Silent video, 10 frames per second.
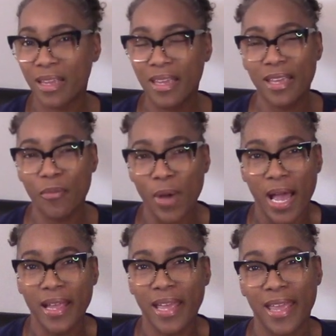He why
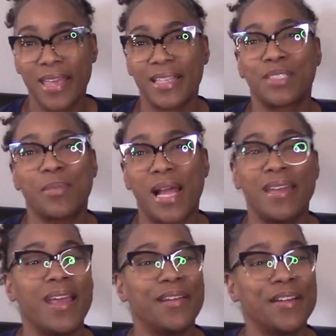I can't kiss my
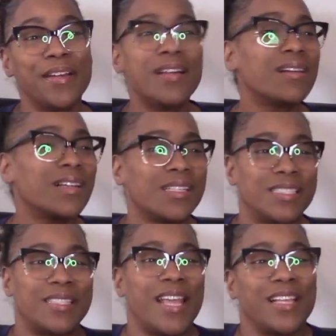nana, cause
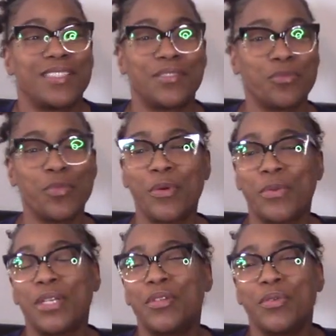that's what
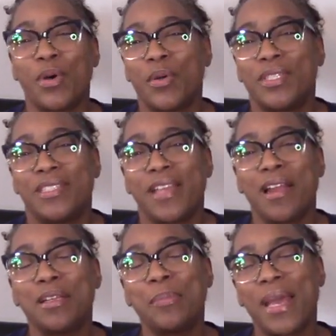we do on a
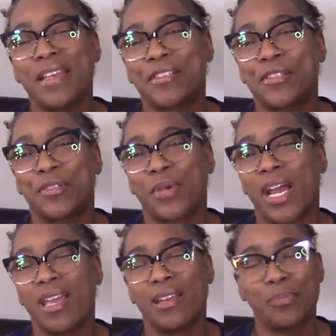daily basis,
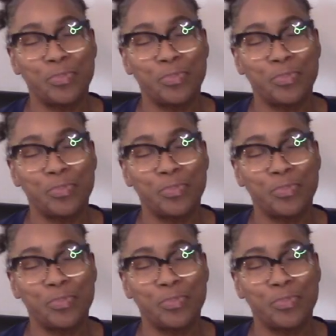right?